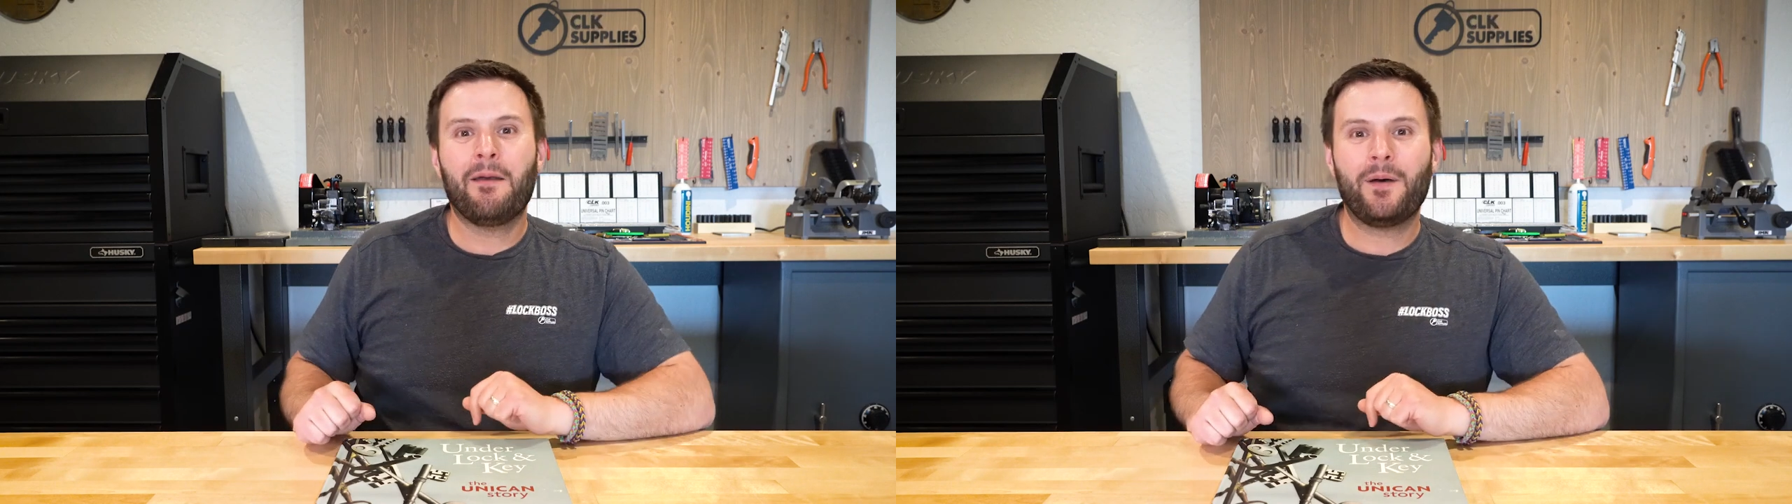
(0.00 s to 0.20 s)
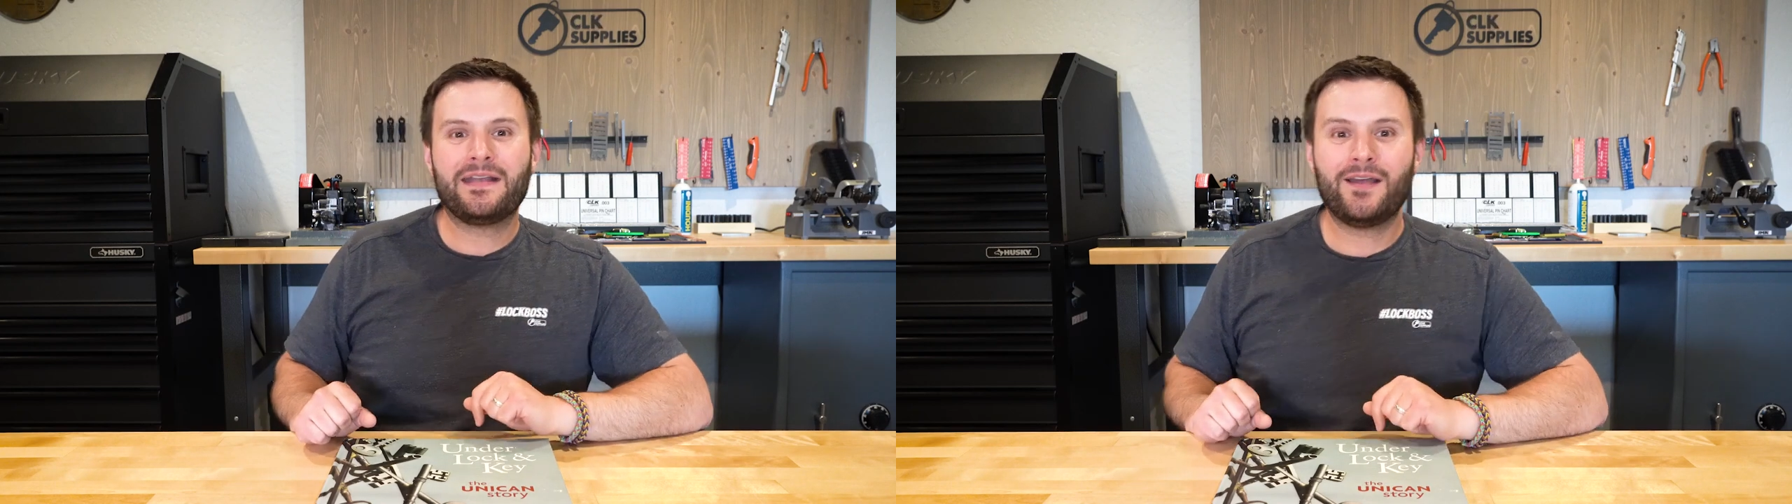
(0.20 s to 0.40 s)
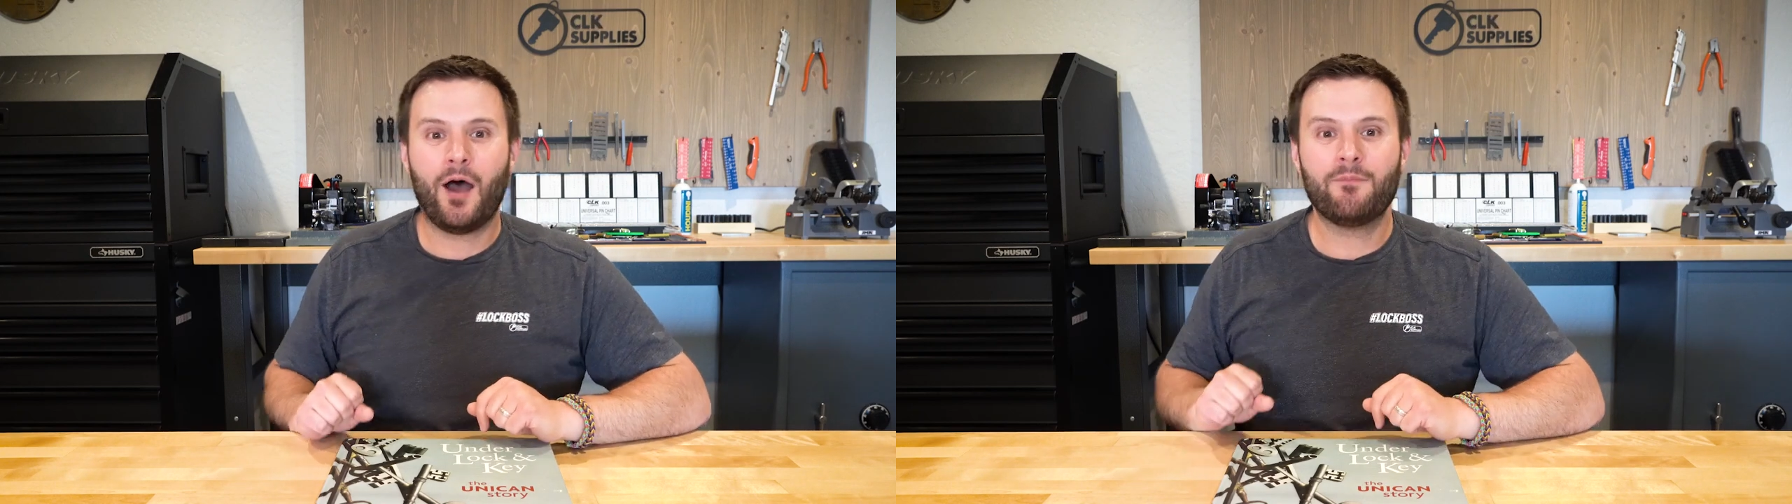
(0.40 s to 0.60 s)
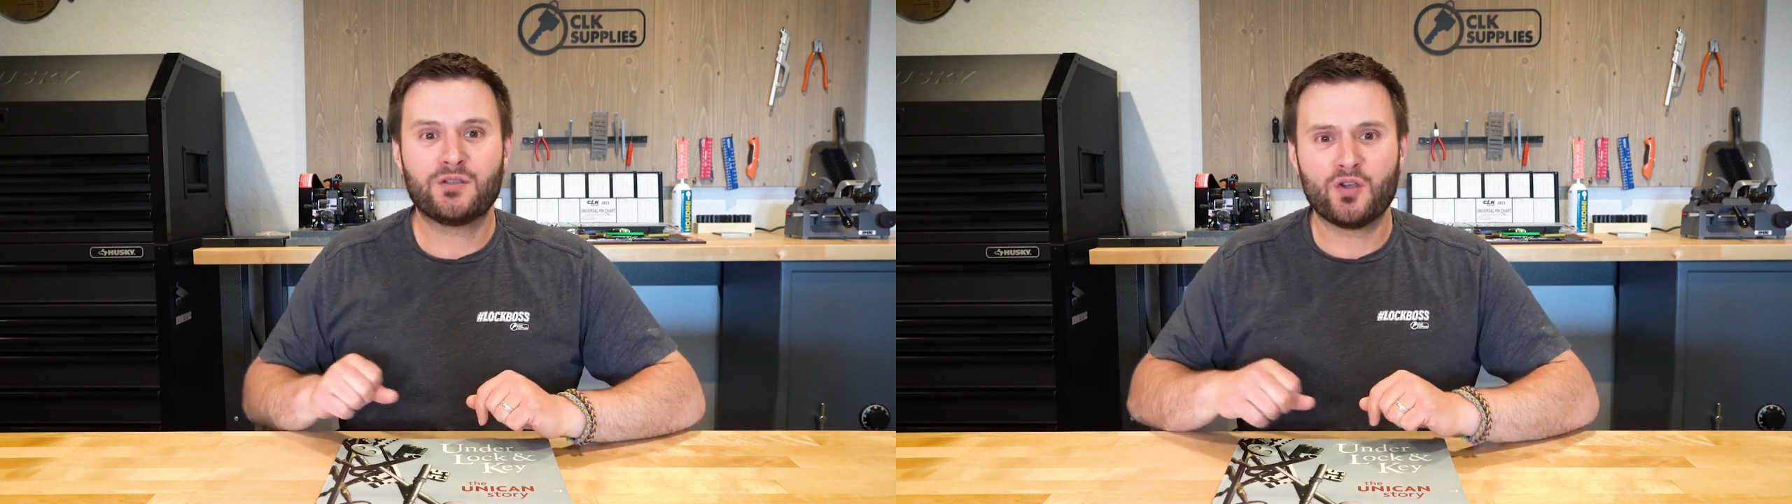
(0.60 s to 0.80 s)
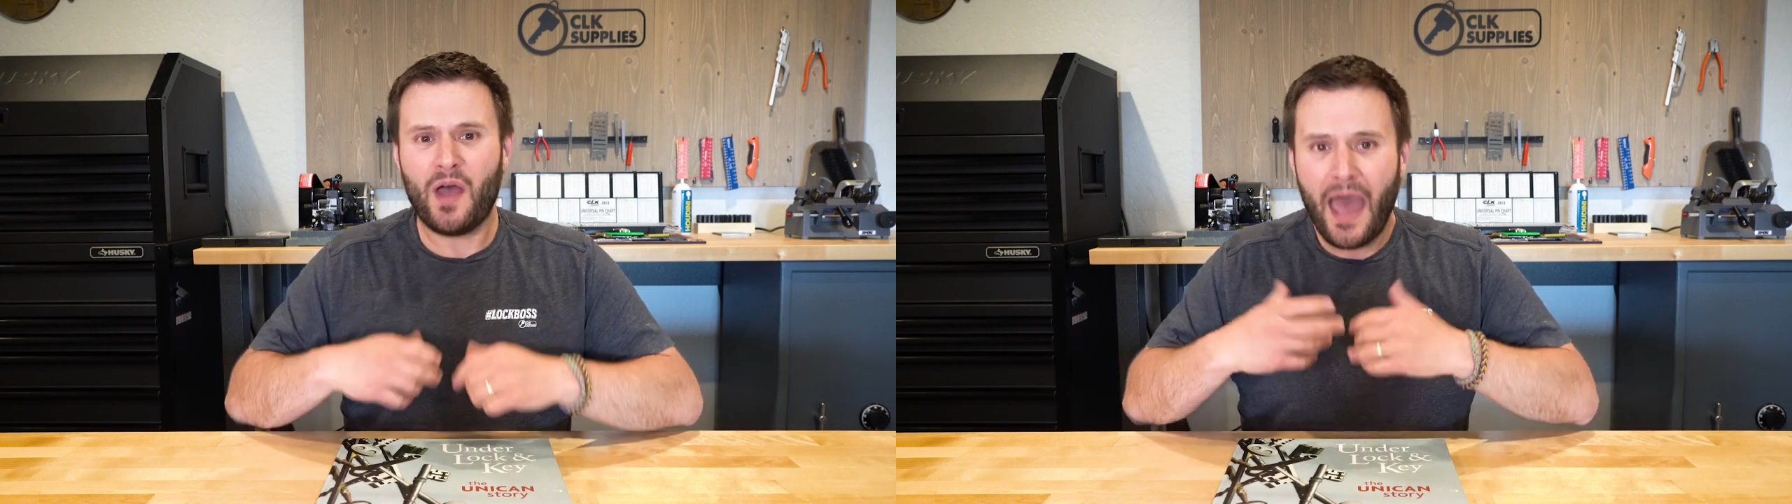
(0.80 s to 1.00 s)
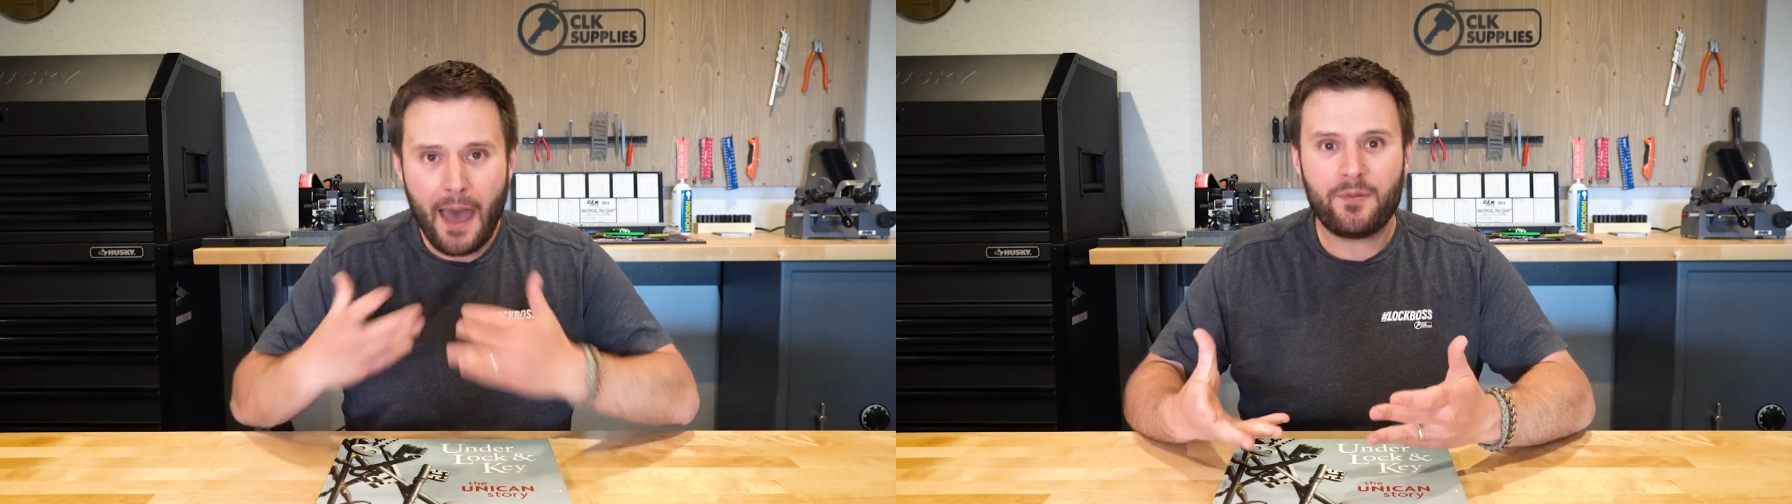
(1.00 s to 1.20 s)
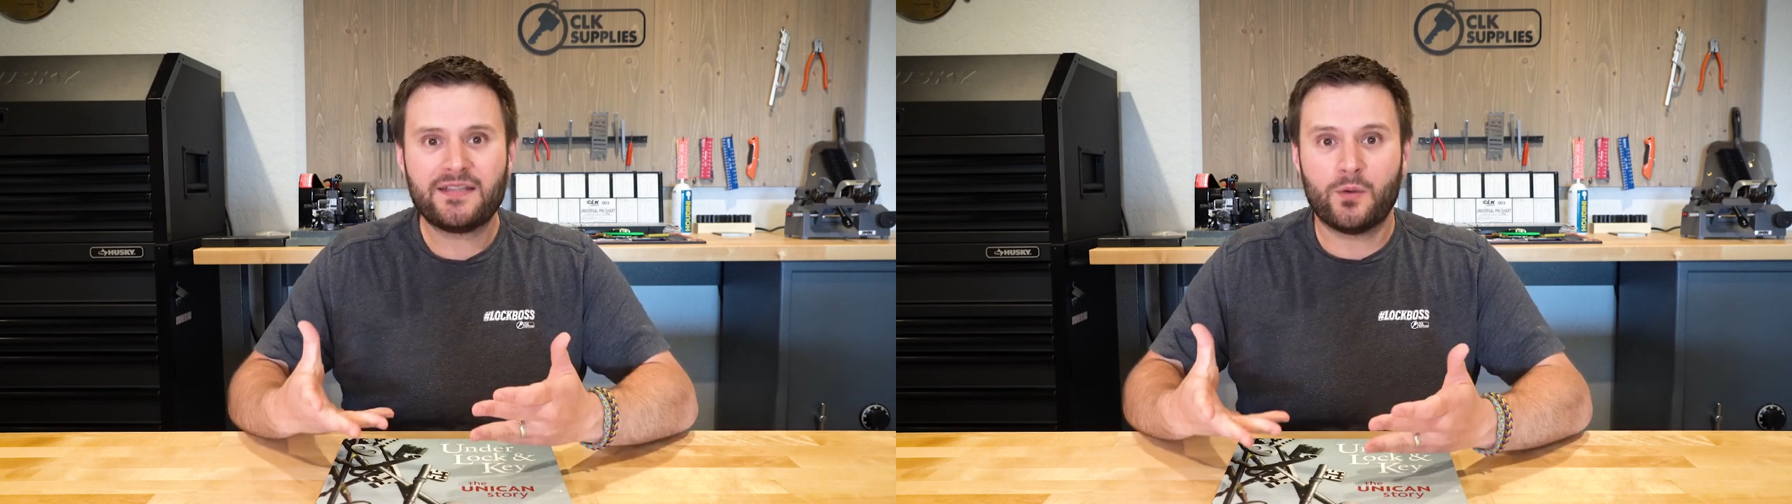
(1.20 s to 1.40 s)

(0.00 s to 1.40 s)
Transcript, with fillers: But um, so is what happened.